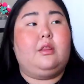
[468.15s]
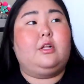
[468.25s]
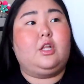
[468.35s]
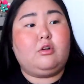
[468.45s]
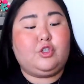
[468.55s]

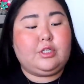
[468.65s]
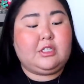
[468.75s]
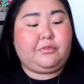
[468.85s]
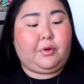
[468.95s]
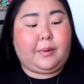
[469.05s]
The lotion
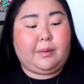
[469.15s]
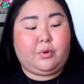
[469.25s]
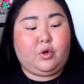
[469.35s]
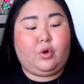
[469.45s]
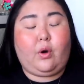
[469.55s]
is for
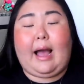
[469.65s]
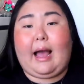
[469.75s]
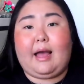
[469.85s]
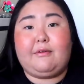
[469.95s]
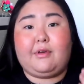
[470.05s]
people who
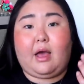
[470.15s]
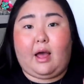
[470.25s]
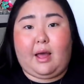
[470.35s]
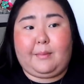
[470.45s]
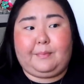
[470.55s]

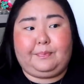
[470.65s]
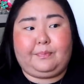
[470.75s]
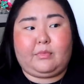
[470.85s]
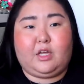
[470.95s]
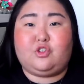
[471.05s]
have
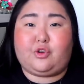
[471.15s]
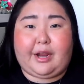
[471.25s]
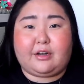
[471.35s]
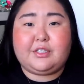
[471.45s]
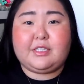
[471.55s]

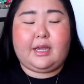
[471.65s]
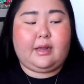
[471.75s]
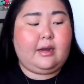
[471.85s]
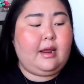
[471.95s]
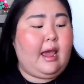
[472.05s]
drier
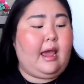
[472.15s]
skin,